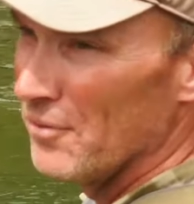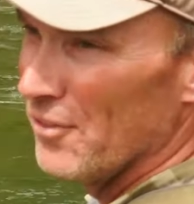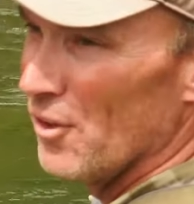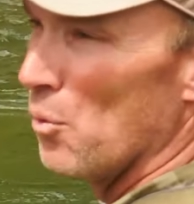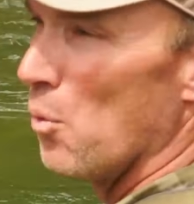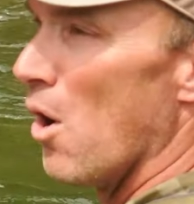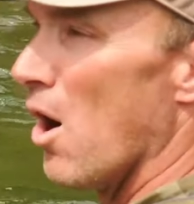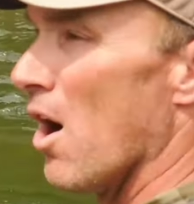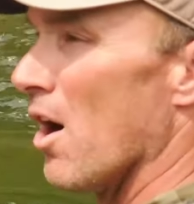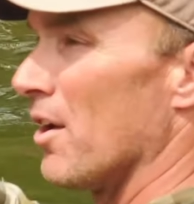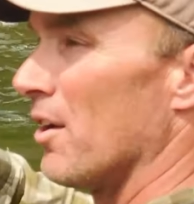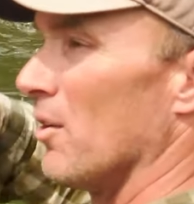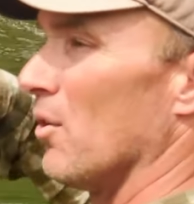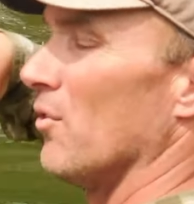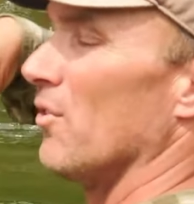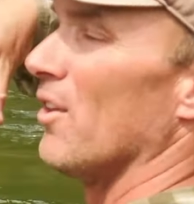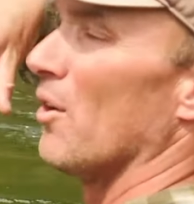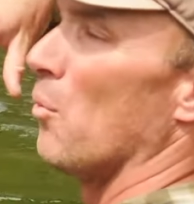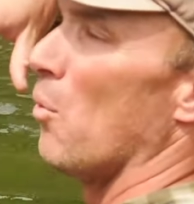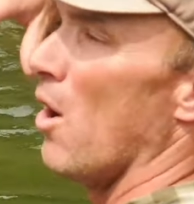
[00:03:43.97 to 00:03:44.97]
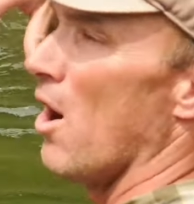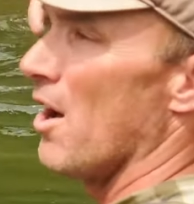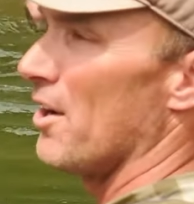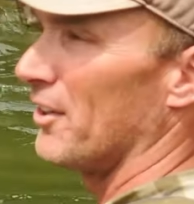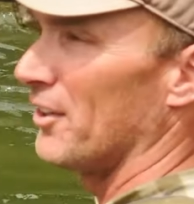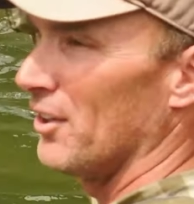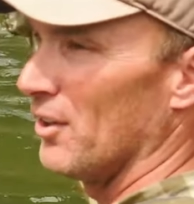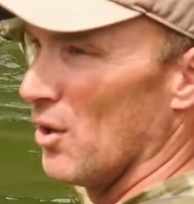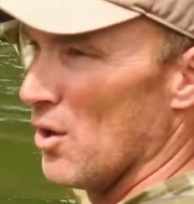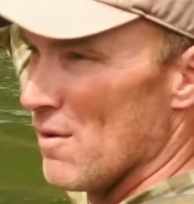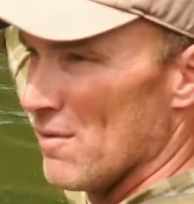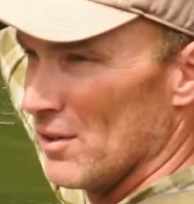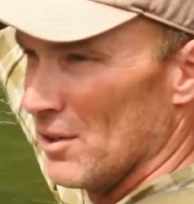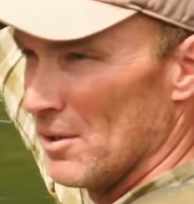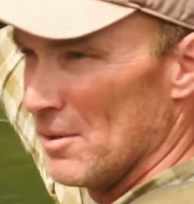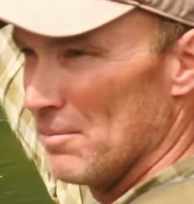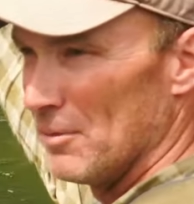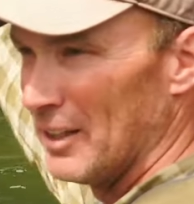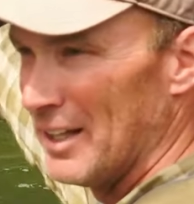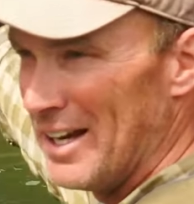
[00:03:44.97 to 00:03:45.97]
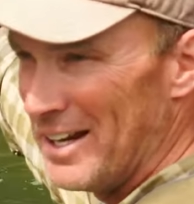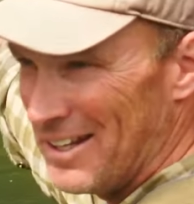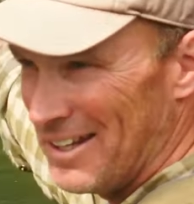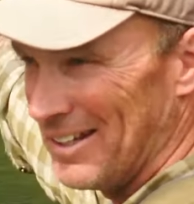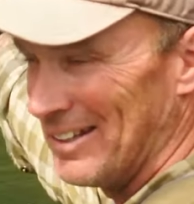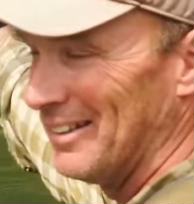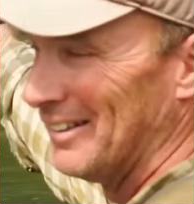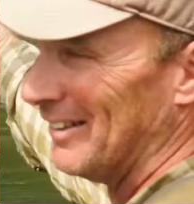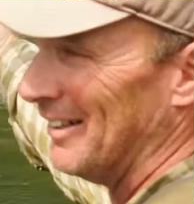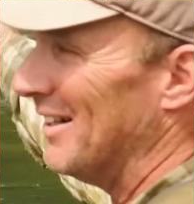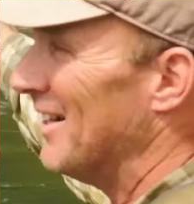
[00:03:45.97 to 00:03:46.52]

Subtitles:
The water over millennia